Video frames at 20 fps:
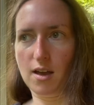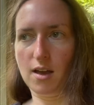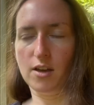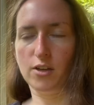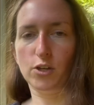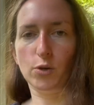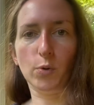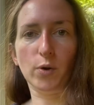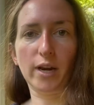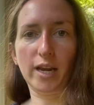
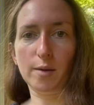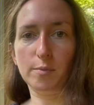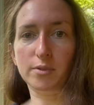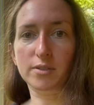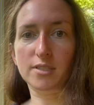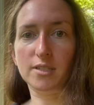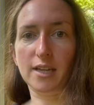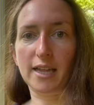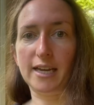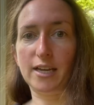You were able
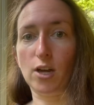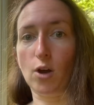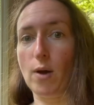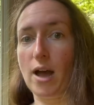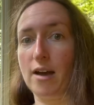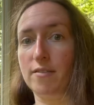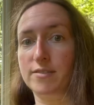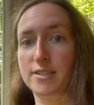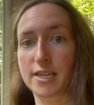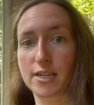to go
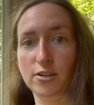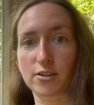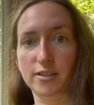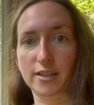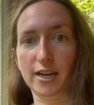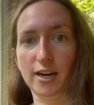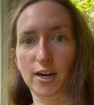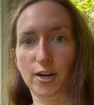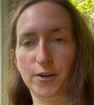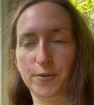have dinner
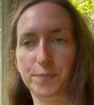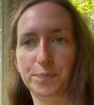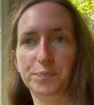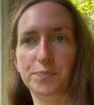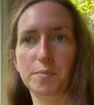there,